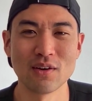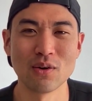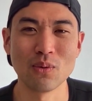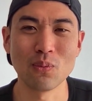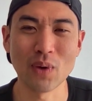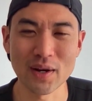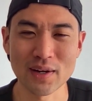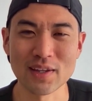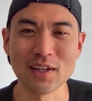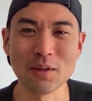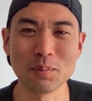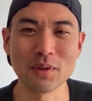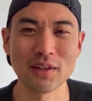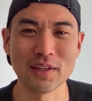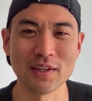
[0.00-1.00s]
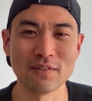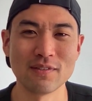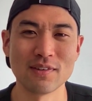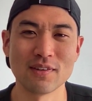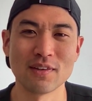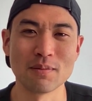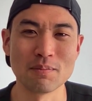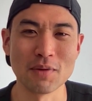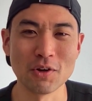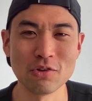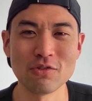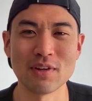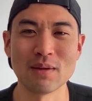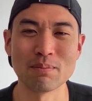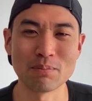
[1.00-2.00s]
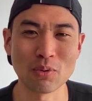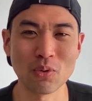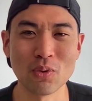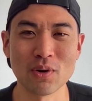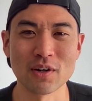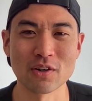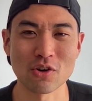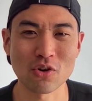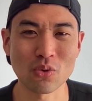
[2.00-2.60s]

what he believed the most important